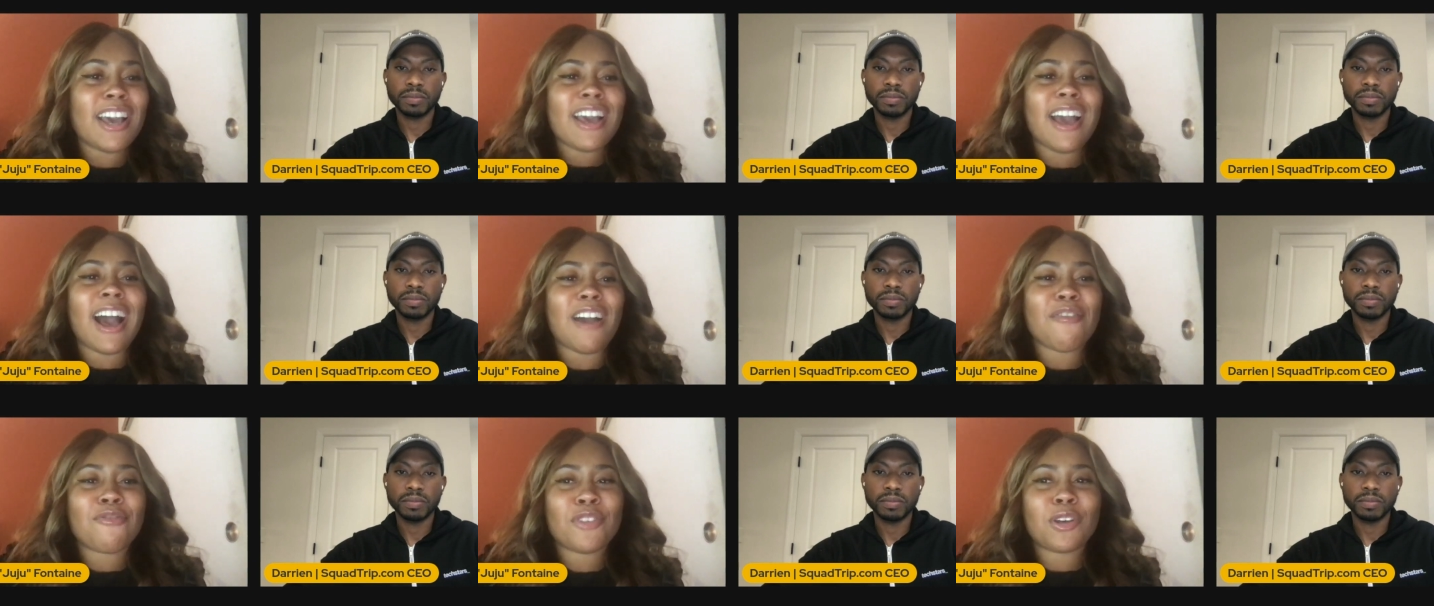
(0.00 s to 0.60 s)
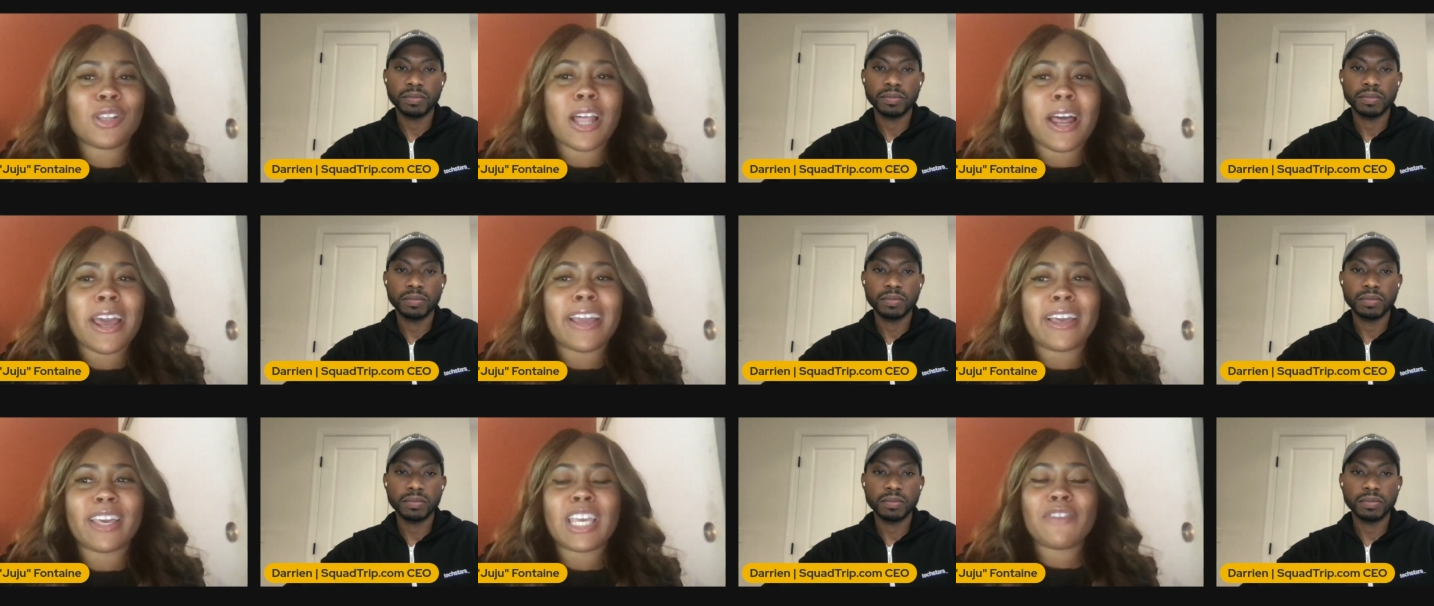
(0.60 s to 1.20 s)
Speaker 1: I feel
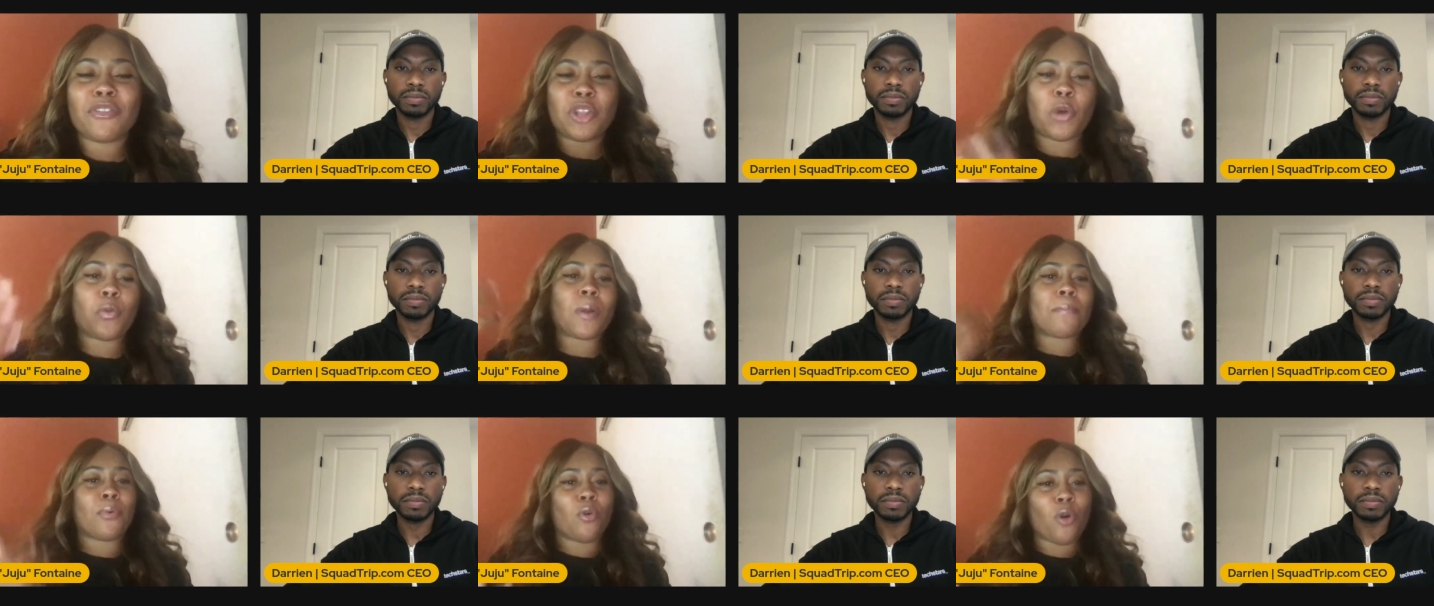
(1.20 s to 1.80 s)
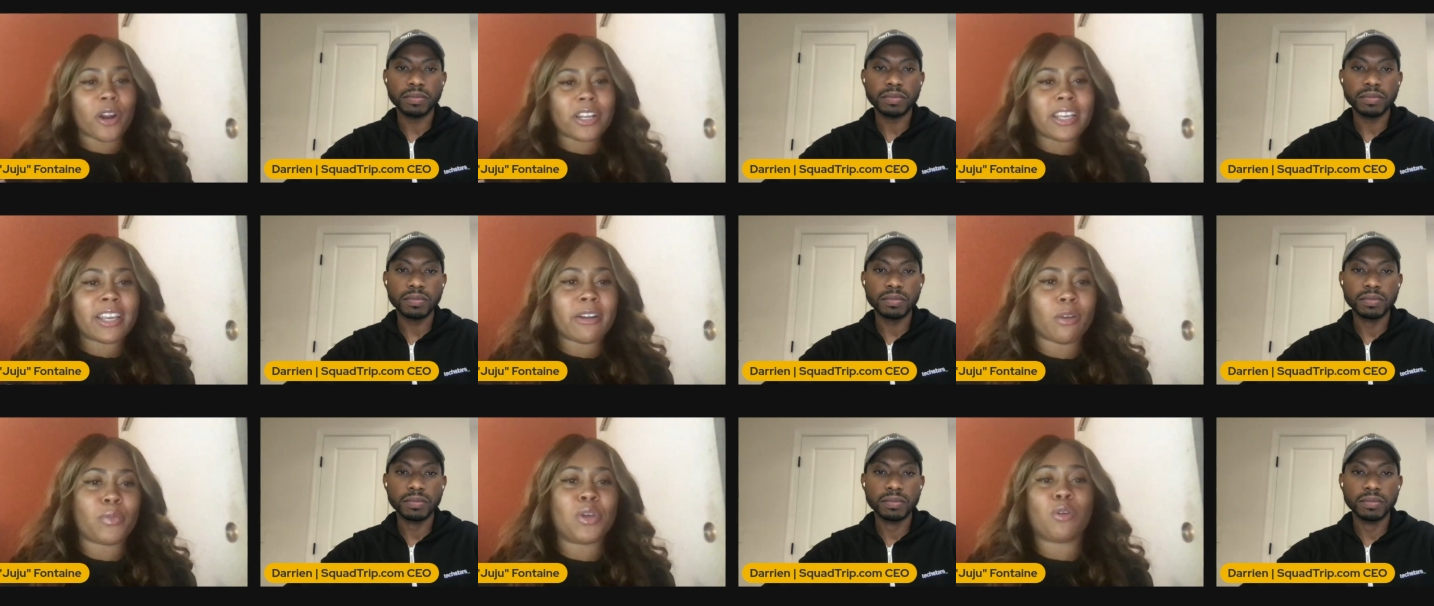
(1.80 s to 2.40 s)
like even though we're born here
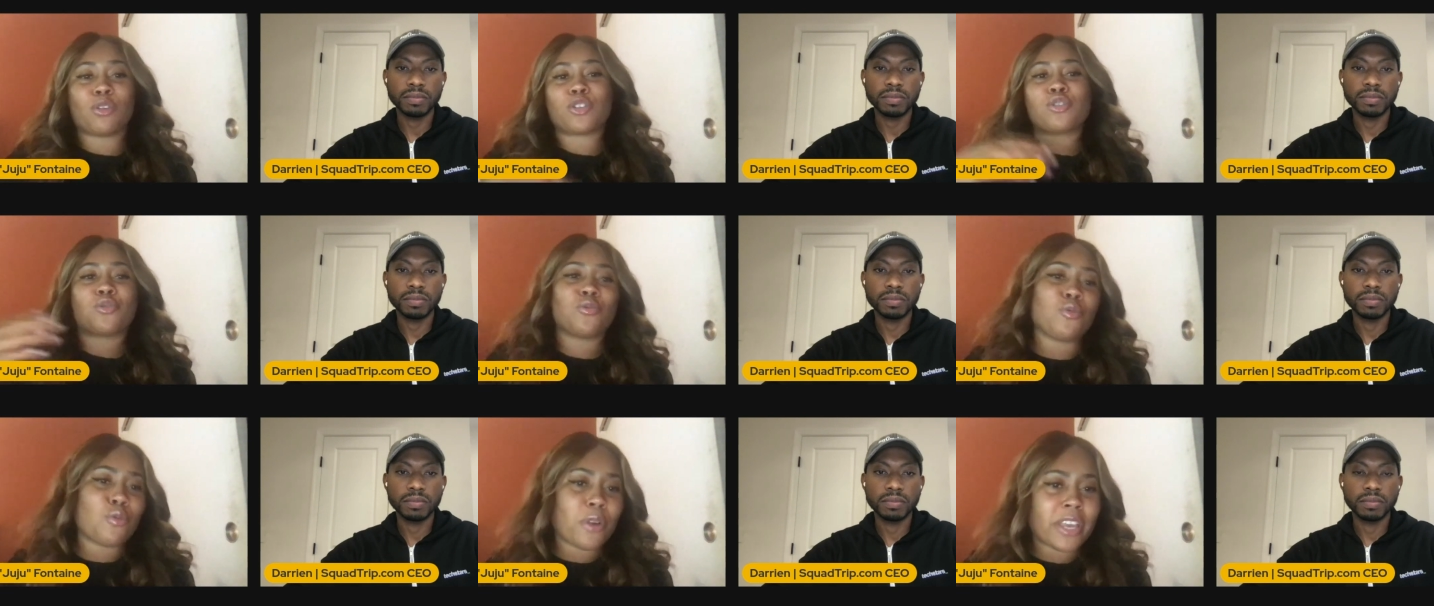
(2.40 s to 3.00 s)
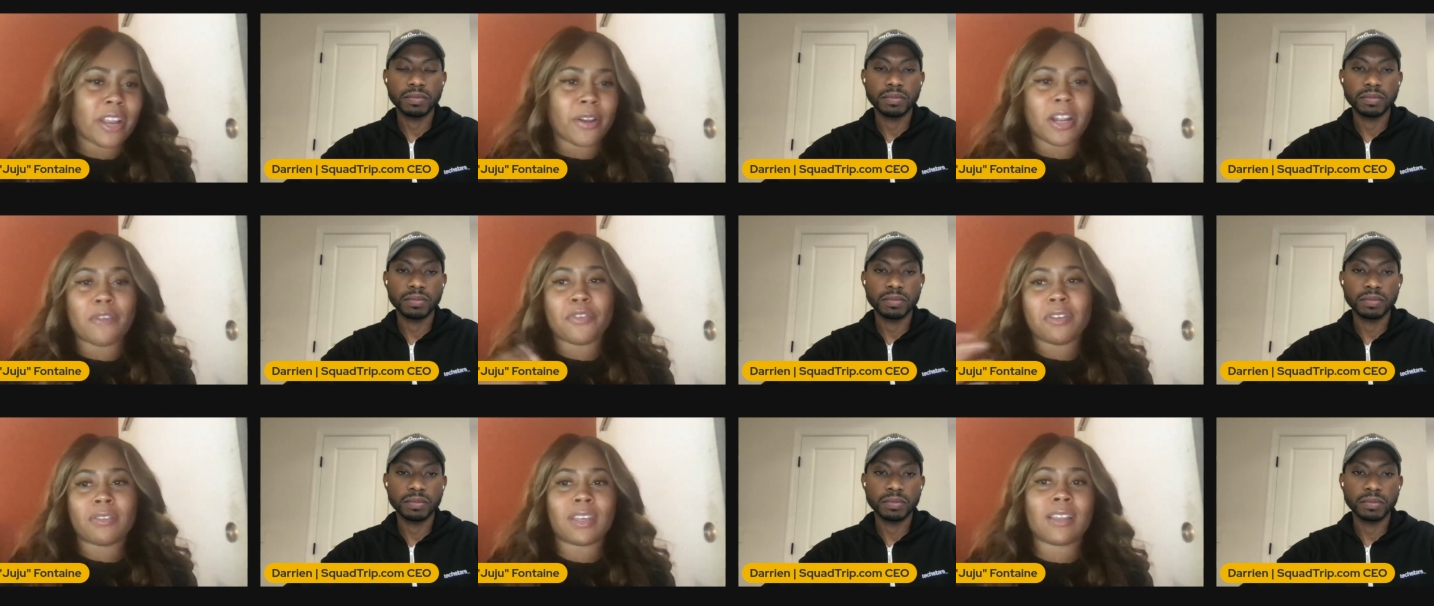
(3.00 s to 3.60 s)
and we go to school here and
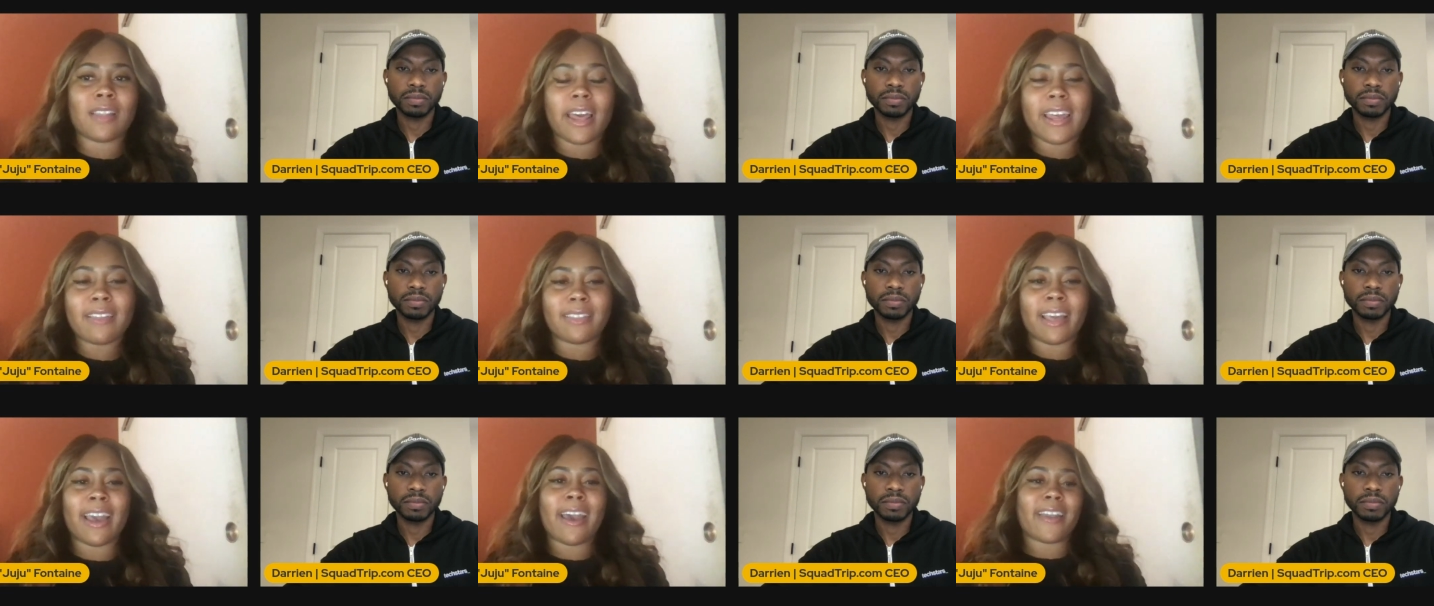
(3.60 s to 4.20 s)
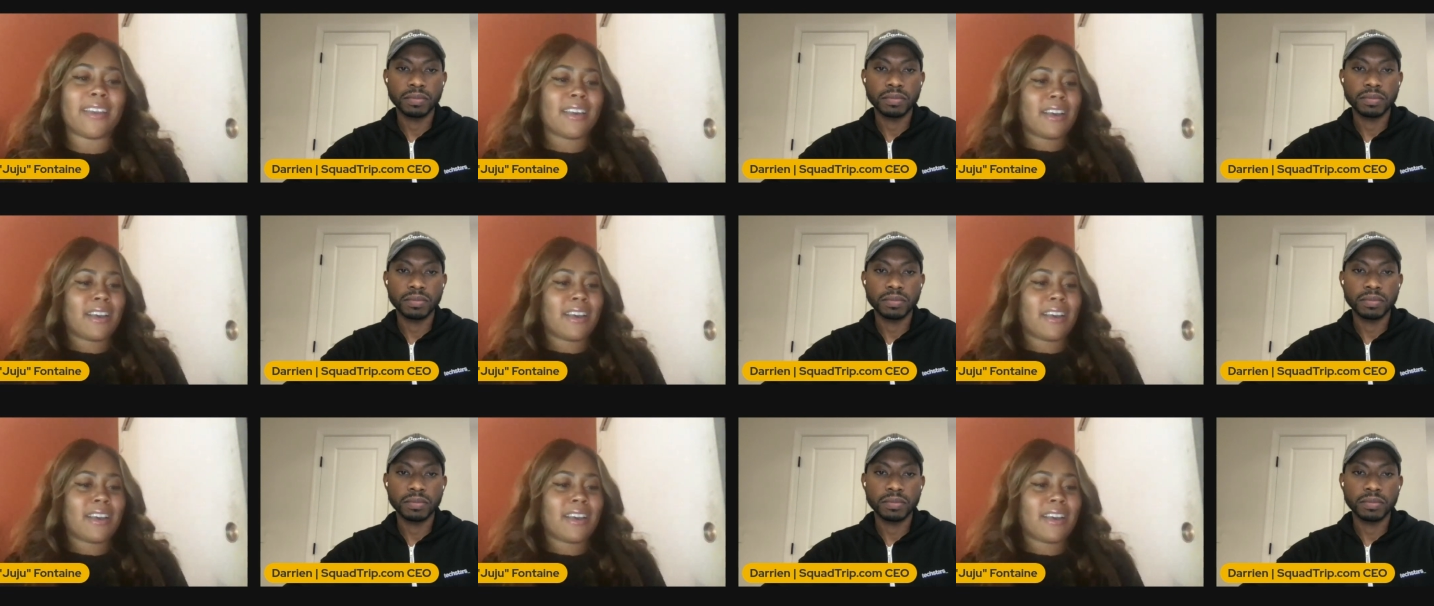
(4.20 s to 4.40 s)
everything like that,